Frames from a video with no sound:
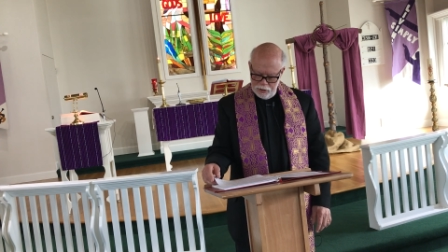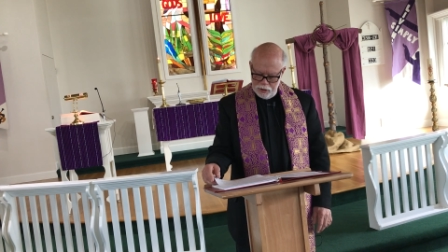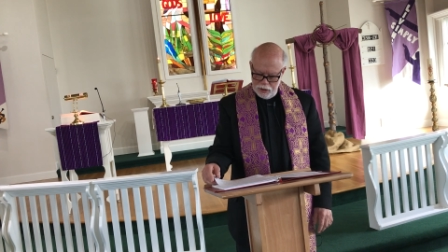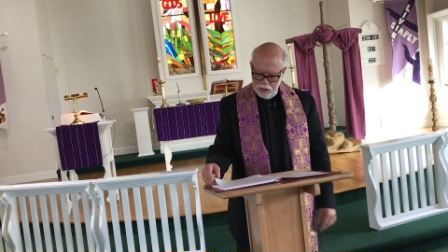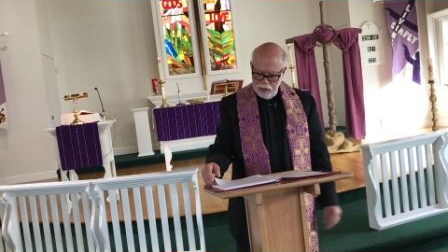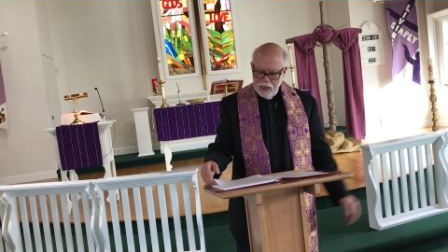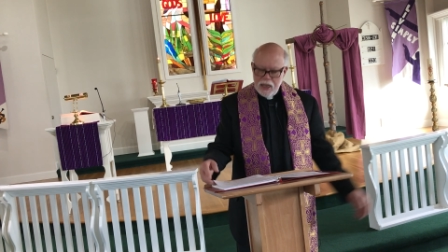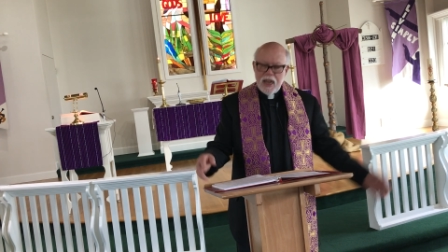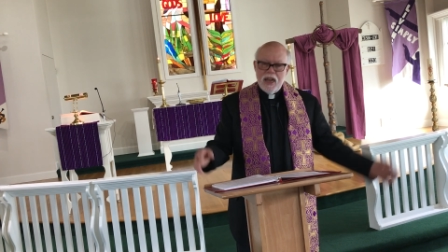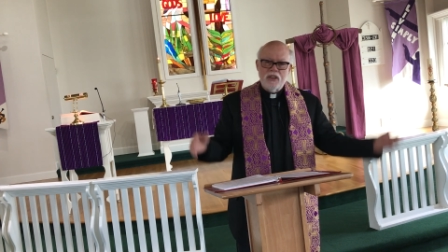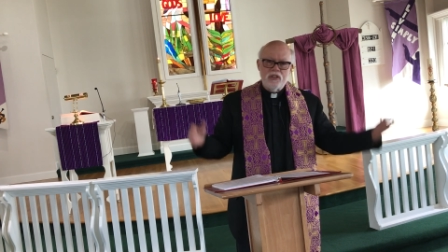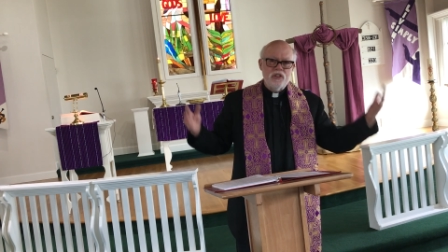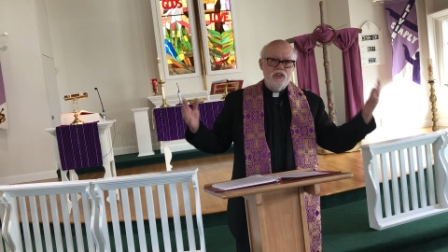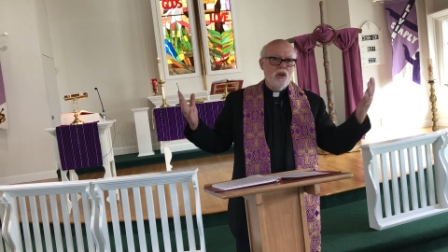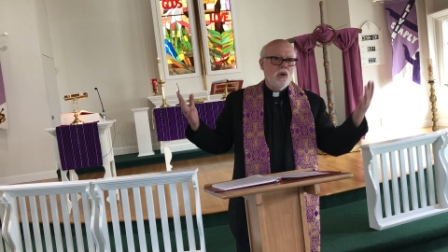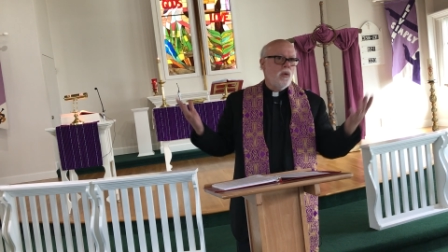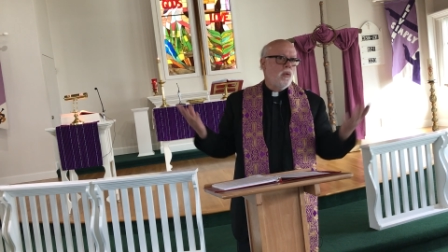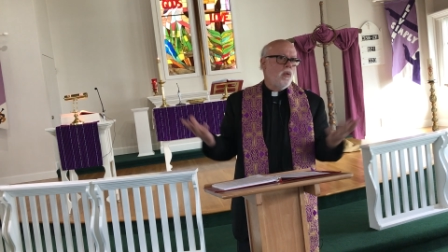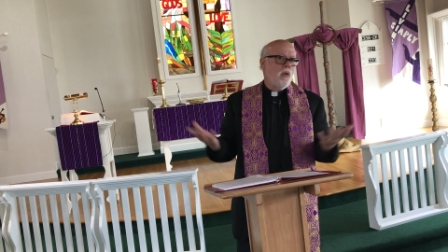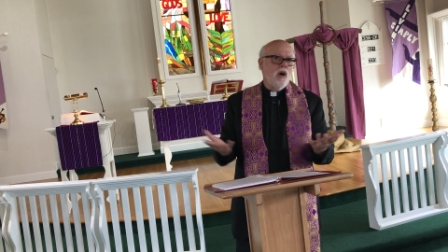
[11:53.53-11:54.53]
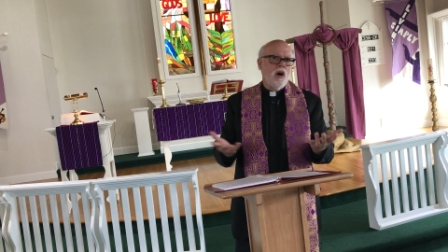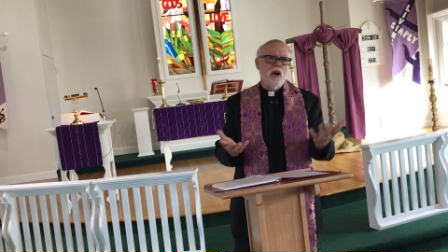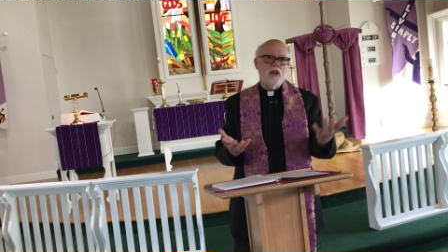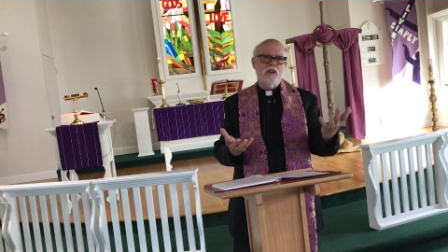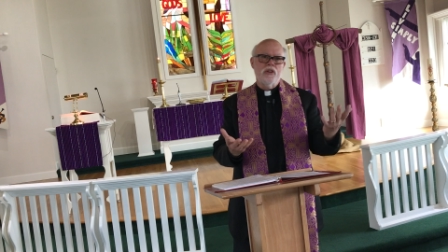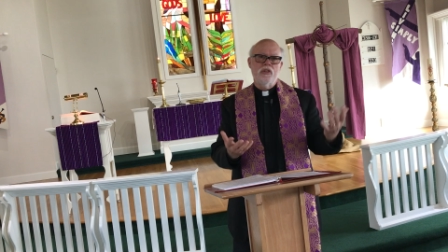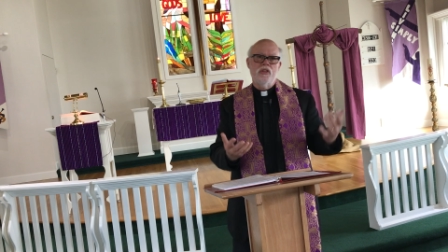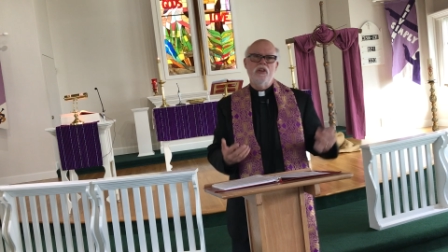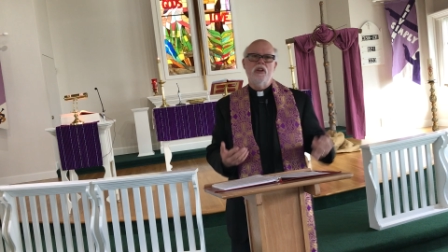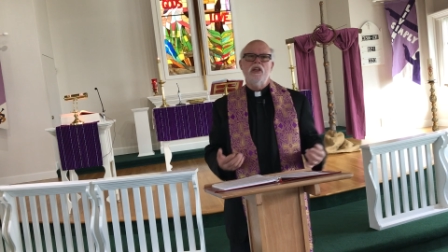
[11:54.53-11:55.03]
And he has no
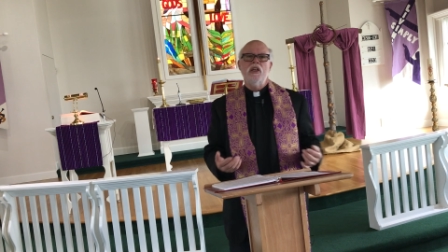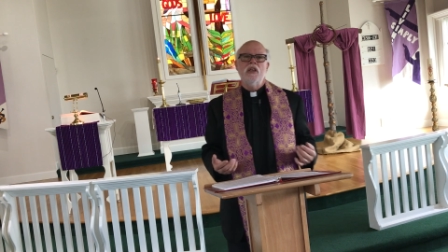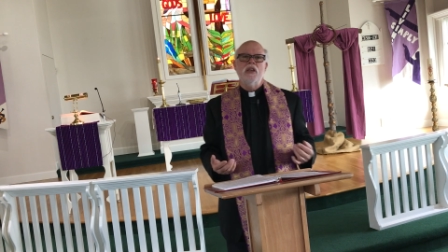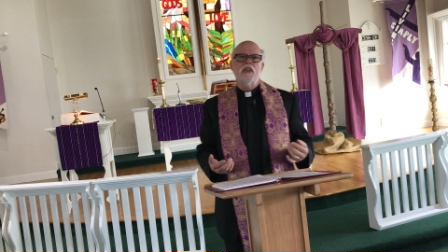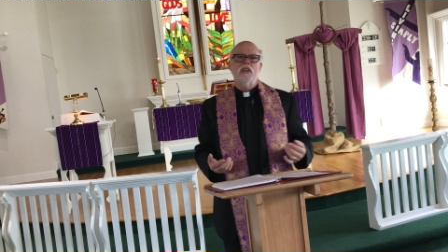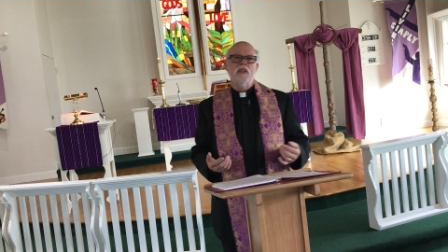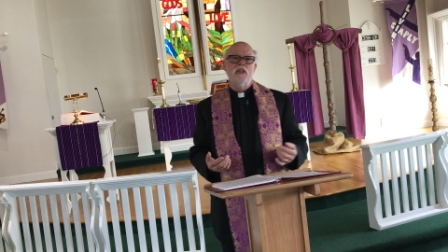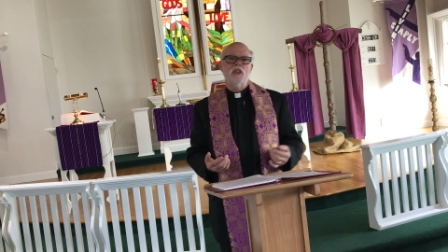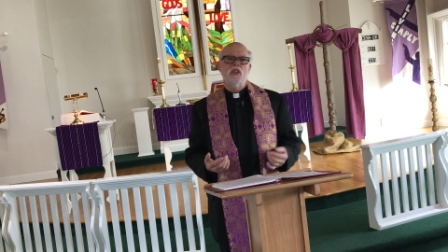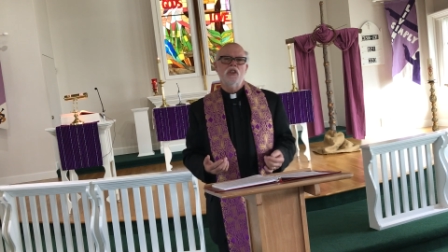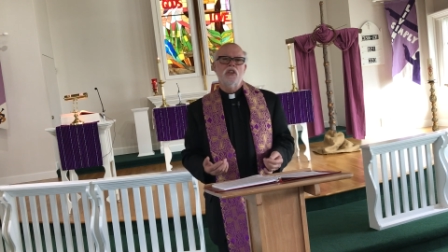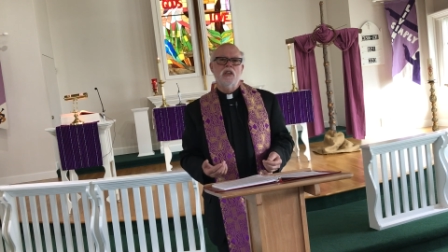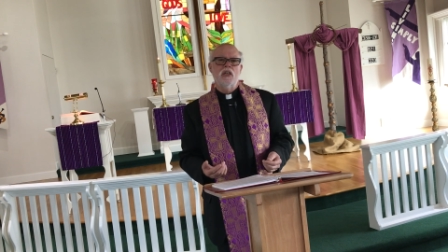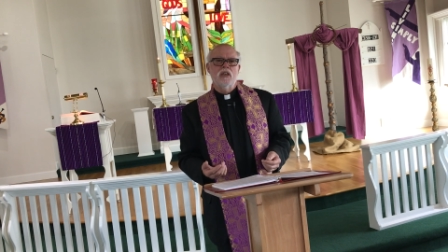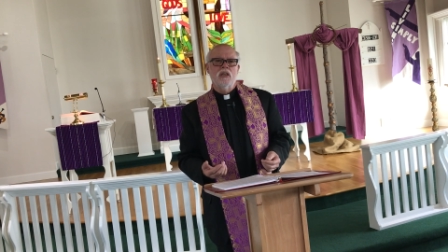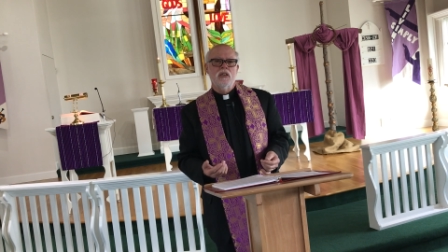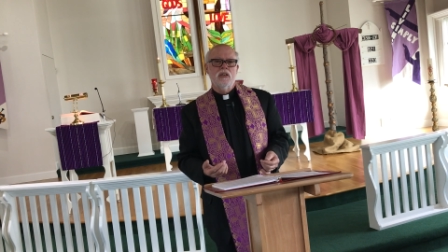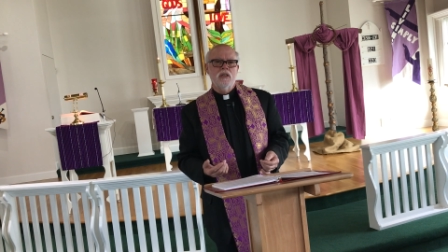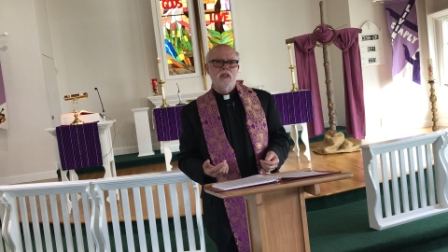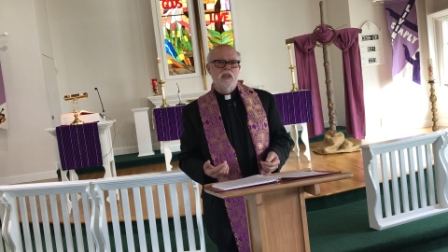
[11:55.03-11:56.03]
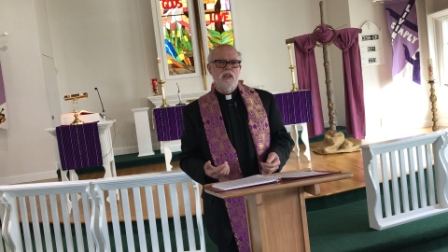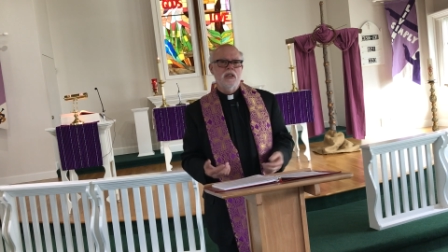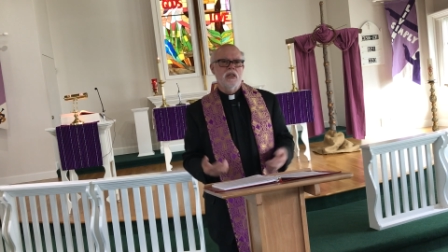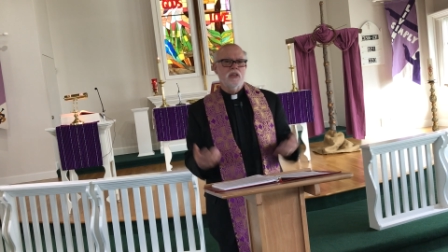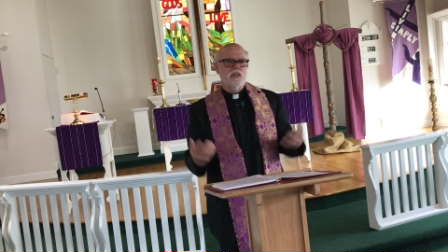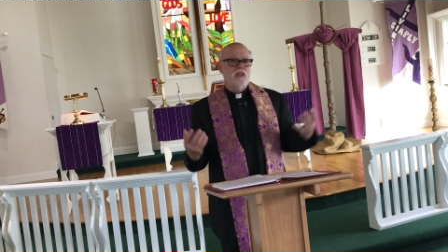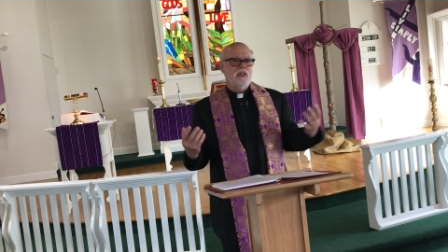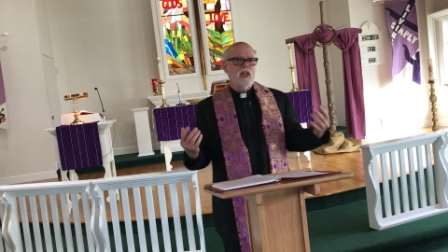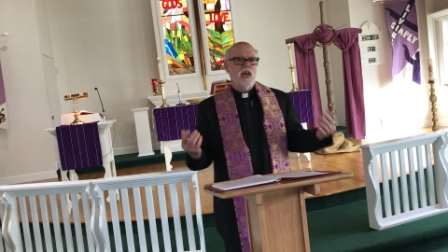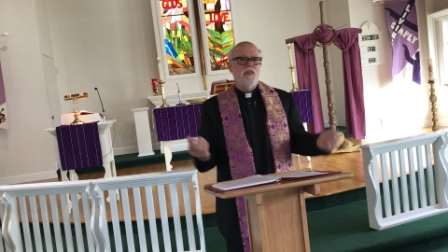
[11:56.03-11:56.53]
water that he can share, he
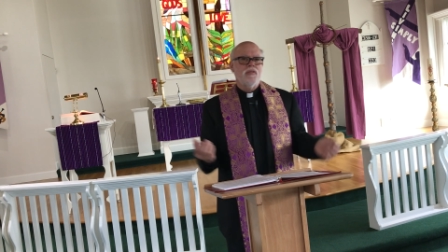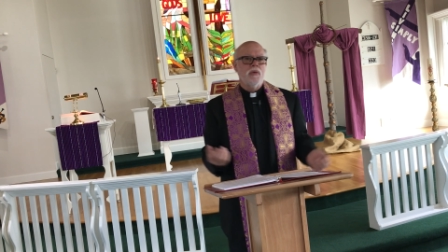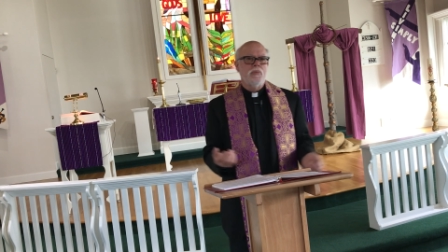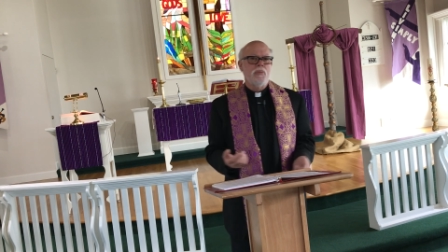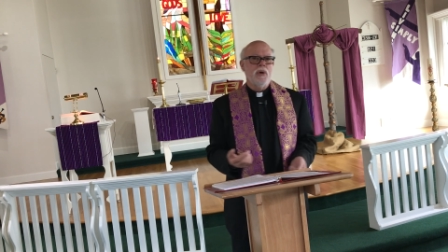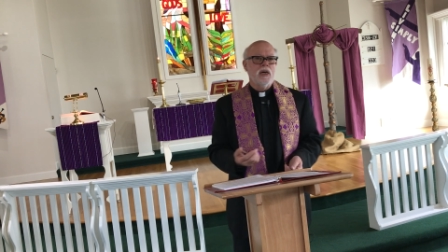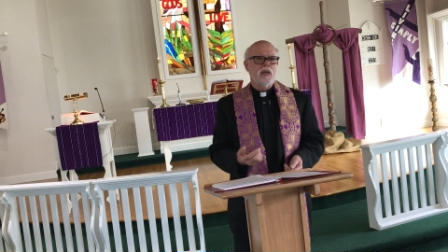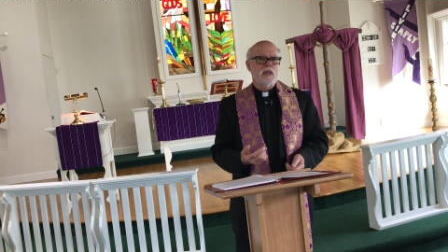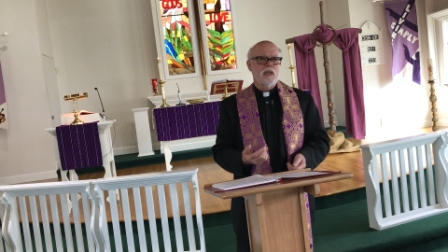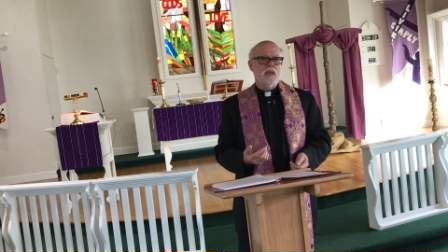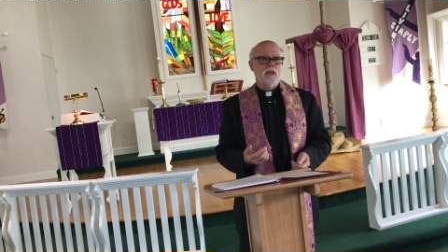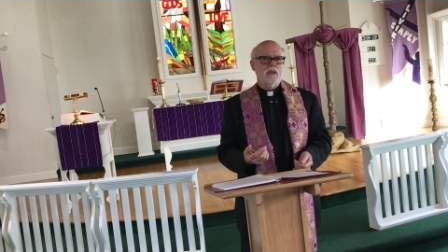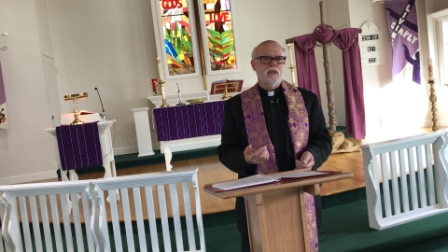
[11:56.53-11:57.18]
doesn't have a bucket.